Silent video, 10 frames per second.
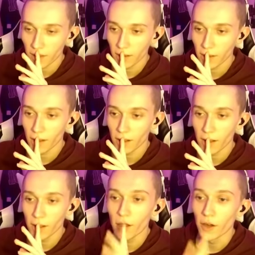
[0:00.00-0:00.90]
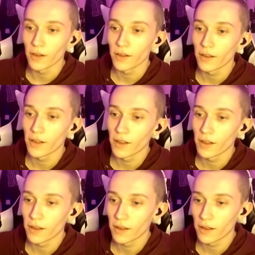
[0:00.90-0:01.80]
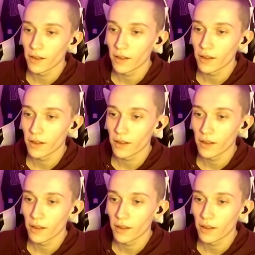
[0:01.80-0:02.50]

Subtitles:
[no speech]